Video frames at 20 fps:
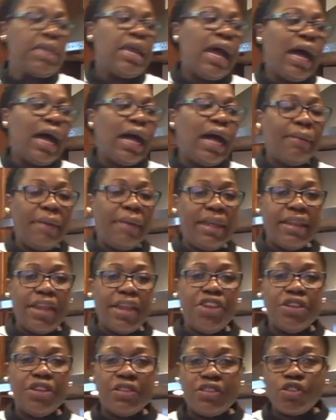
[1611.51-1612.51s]
And then
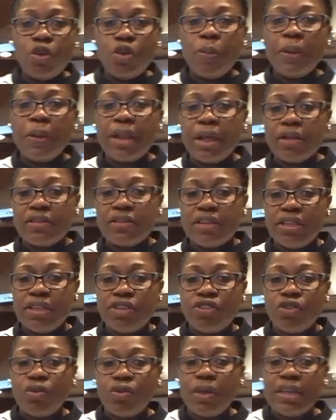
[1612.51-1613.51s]
you scoop it out
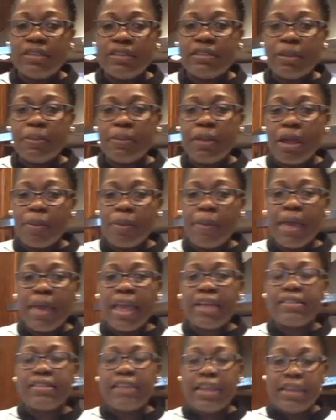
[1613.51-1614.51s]
into a Ziploc bag,
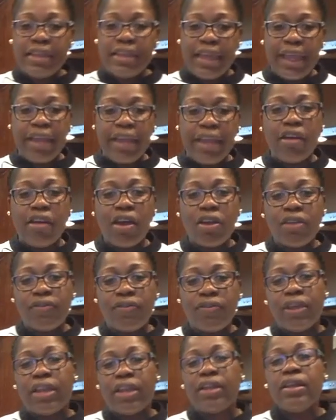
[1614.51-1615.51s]
take the air out of
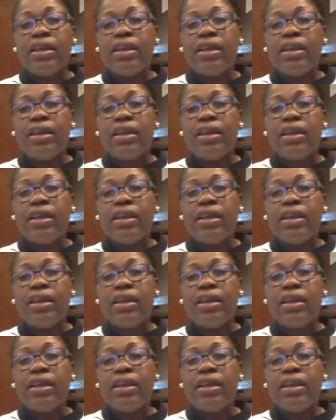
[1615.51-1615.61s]
it,